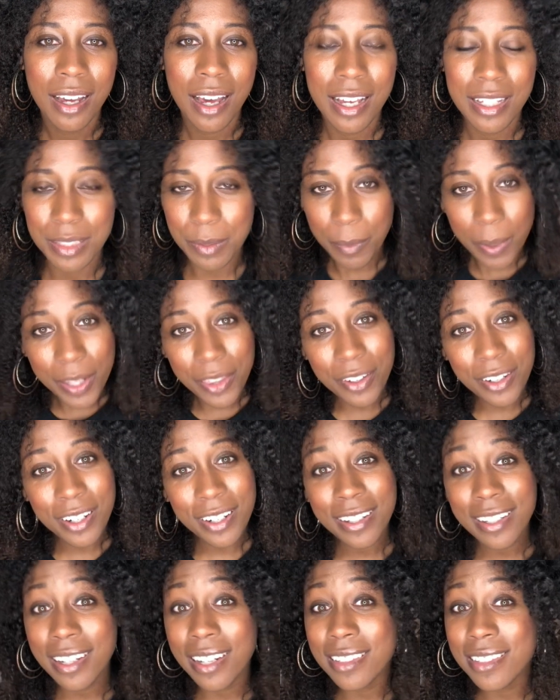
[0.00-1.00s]
as a
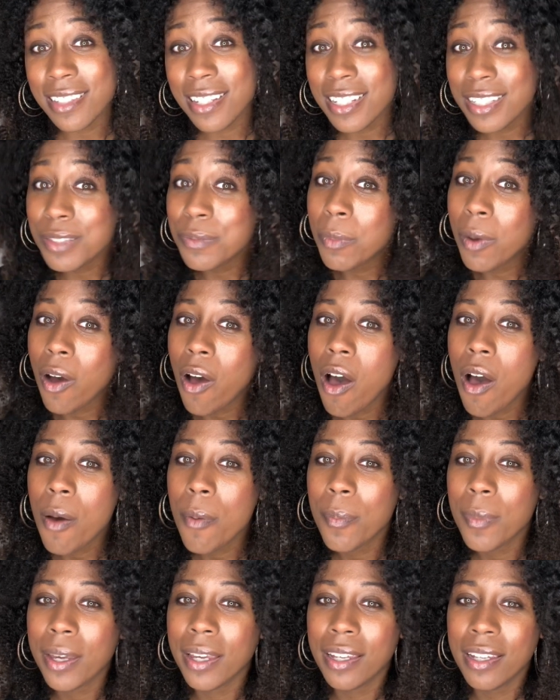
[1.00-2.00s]
mother and as his
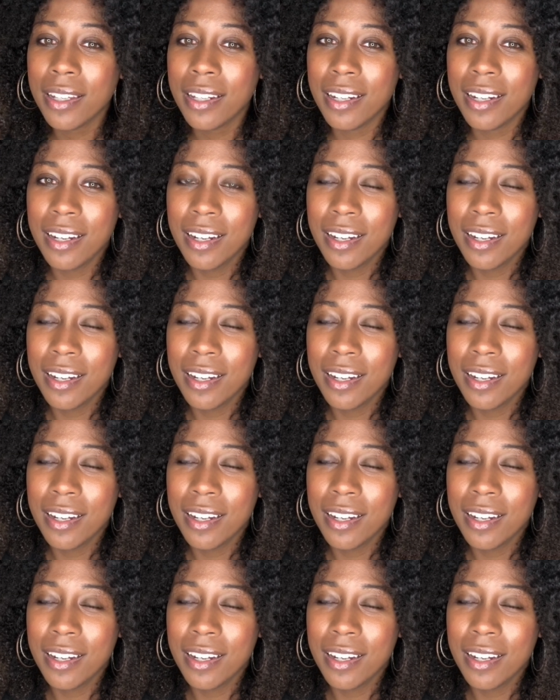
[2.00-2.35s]
mom, and